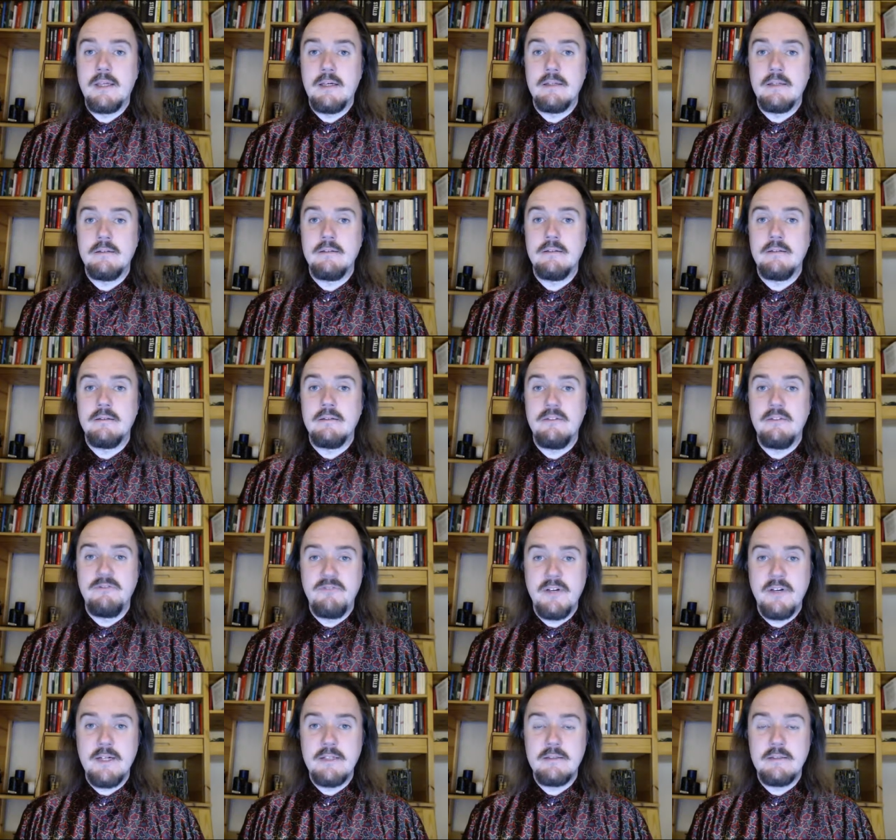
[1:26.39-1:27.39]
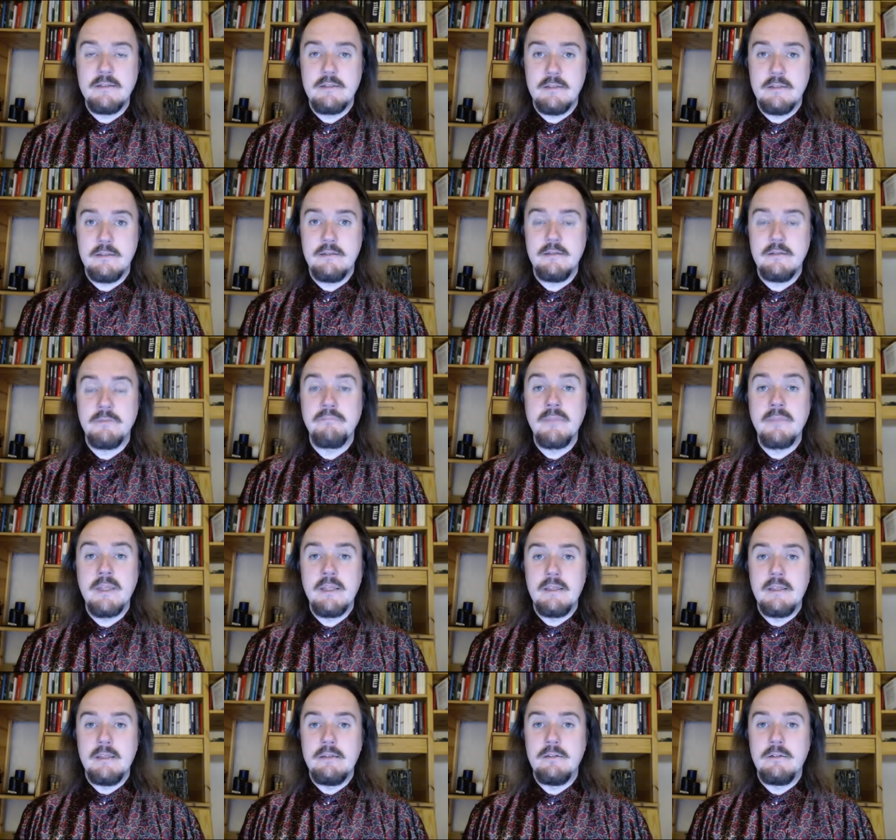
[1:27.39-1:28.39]
and divides it
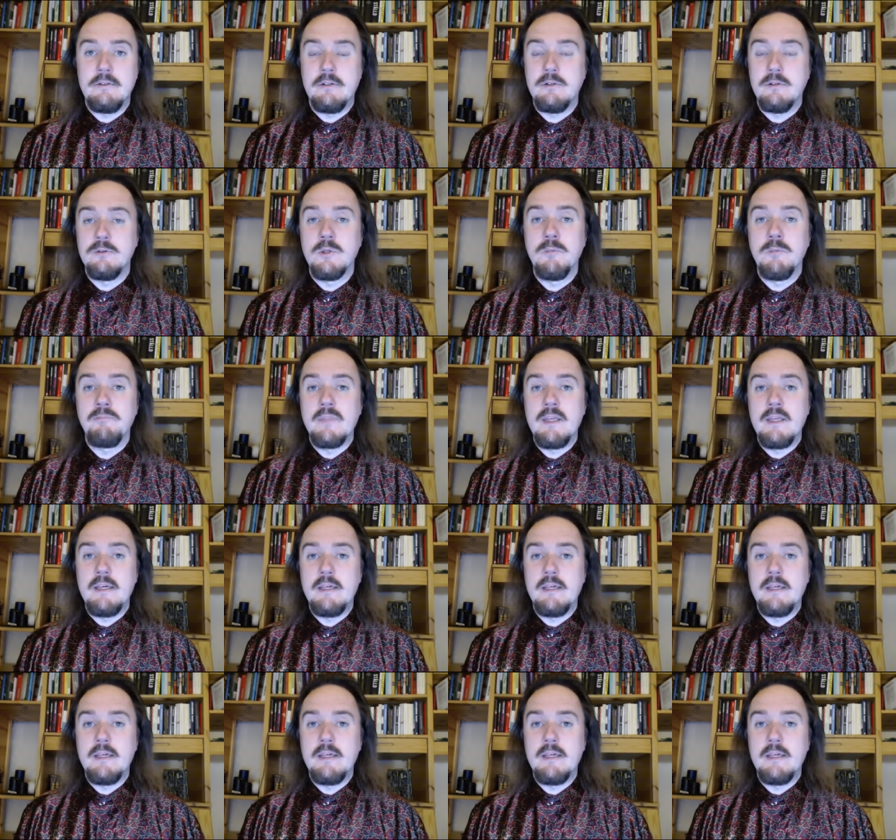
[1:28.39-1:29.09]
into